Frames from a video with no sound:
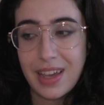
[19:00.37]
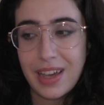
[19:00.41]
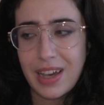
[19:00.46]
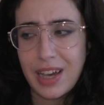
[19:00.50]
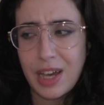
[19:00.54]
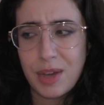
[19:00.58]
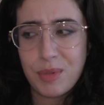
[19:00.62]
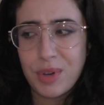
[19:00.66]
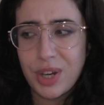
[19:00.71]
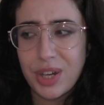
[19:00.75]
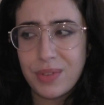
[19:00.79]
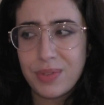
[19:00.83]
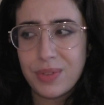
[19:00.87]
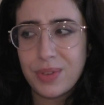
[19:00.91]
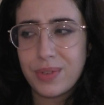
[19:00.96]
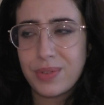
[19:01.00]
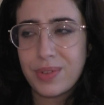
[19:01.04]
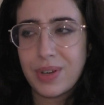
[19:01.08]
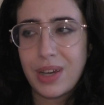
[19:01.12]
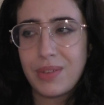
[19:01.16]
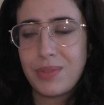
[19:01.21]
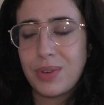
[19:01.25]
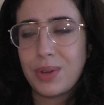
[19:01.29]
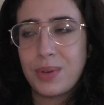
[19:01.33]
I'm grateful for
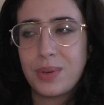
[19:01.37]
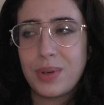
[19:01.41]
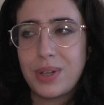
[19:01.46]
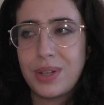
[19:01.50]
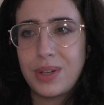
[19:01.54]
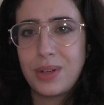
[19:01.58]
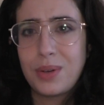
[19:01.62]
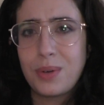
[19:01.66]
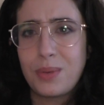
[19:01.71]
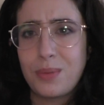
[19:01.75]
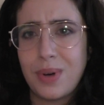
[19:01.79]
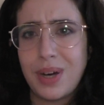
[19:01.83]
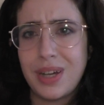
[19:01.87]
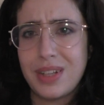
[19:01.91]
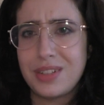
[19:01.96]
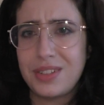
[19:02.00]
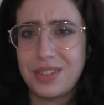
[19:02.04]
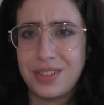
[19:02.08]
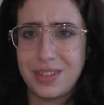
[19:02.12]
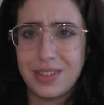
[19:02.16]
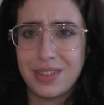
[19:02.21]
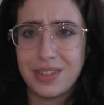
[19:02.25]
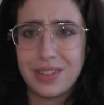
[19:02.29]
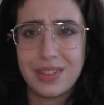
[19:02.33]
everyone who
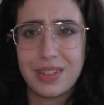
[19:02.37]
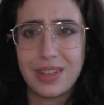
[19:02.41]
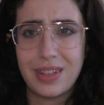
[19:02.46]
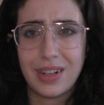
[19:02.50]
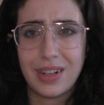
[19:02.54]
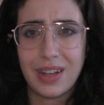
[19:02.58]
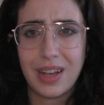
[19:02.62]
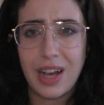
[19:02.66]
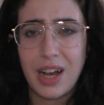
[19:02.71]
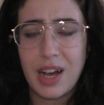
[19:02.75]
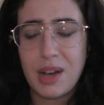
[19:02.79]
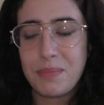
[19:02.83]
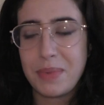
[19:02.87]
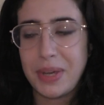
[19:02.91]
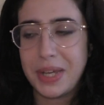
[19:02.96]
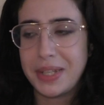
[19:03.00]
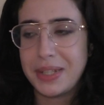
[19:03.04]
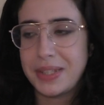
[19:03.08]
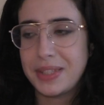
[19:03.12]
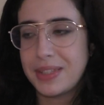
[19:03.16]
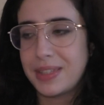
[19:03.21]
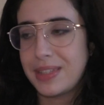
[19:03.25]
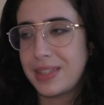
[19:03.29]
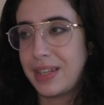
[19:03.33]
watches
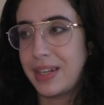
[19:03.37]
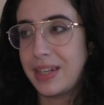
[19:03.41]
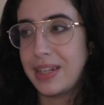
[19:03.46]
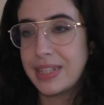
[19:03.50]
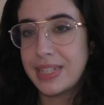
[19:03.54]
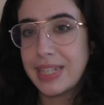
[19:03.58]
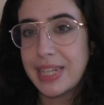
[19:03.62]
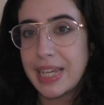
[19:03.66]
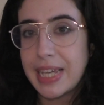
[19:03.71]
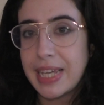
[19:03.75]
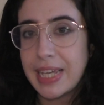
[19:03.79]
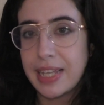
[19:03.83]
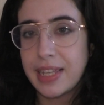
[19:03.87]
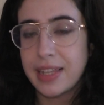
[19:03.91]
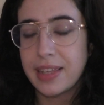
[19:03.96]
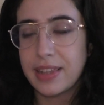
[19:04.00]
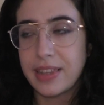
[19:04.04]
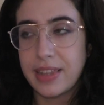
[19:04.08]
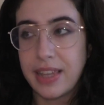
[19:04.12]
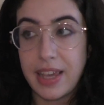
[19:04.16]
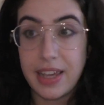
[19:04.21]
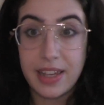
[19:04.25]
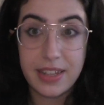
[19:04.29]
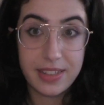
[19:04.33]
comments and
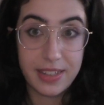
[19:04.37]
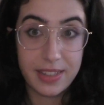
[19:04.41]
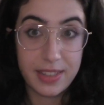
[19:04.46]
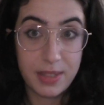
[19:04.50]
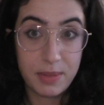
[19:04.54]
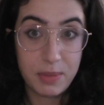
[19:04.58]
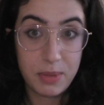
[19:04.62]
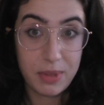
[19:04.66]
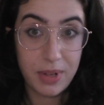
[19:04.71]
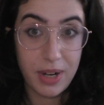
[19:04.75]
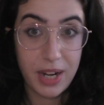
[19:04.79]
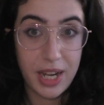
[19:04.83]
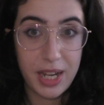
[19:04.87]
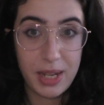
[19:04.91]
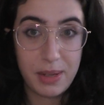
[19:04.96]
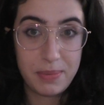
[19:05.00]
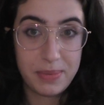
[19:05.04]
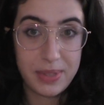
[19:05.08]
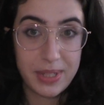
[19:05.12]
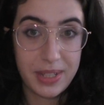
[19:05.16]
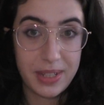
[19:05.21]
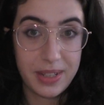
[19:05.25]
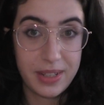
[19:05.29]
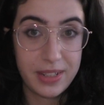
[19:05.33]
likes and
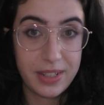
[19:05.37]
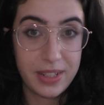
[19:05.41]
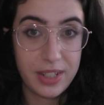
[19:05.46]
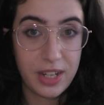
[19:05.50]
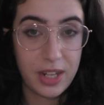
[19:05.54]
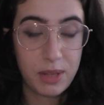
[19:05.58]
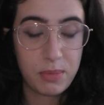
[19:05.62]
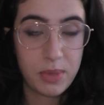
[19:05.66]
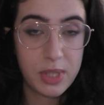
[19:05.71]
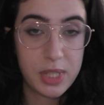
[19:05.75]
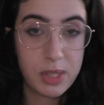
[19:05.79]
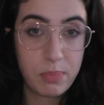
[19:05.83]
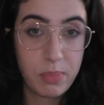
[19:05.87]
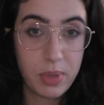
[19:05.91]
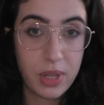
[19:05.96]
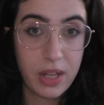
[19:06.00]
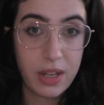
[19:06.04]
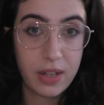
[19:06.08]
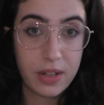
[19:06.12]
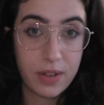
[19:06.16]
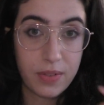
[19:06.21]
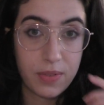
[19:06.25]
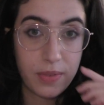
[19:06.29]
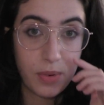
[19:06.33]
subscribes, and shameless
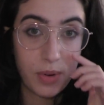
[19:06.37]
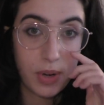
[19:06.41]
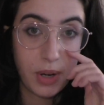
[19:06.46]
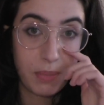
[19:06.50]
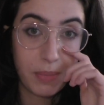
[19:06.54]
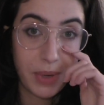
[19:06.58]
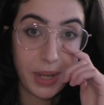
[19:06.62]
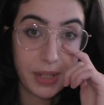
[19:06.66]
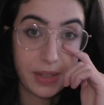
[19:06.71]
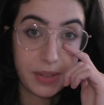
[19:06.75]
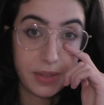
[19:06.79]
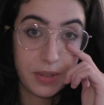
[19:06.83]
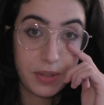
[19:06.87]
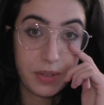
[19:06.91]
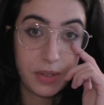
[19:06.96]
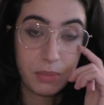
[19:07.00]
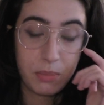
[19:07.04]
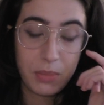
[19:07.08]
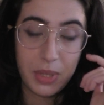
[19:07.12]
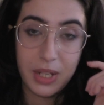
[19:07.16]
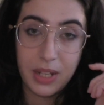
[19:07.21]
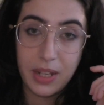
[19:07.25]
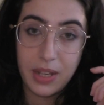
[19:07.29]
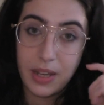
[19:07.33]
plug for my social
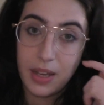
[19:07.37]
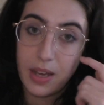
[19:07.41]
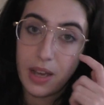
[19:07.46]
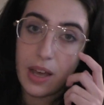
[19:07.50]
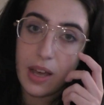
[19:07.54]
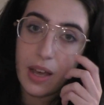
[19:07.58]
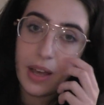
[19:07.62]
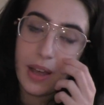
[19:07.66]
media.